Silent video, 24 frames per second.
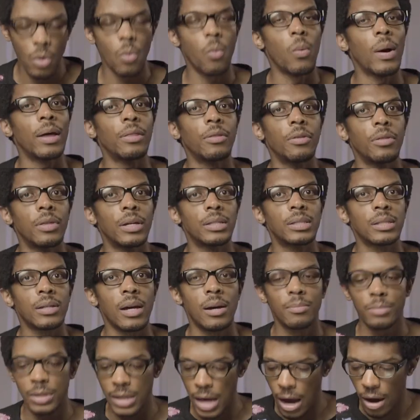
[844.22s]
whether this
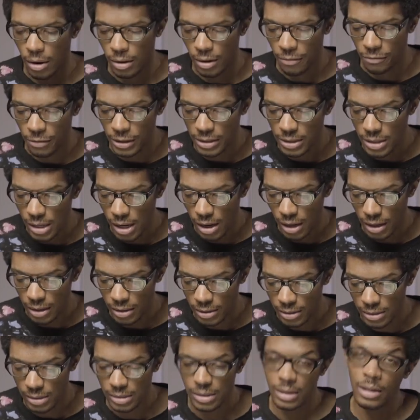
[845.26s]
comes out, and if it
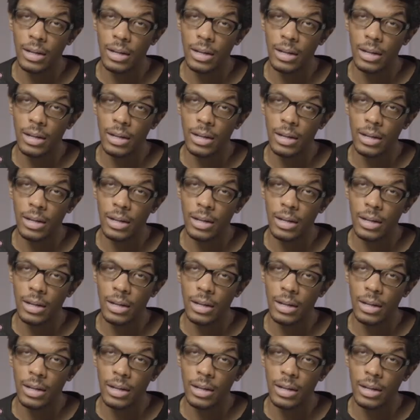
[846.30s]
does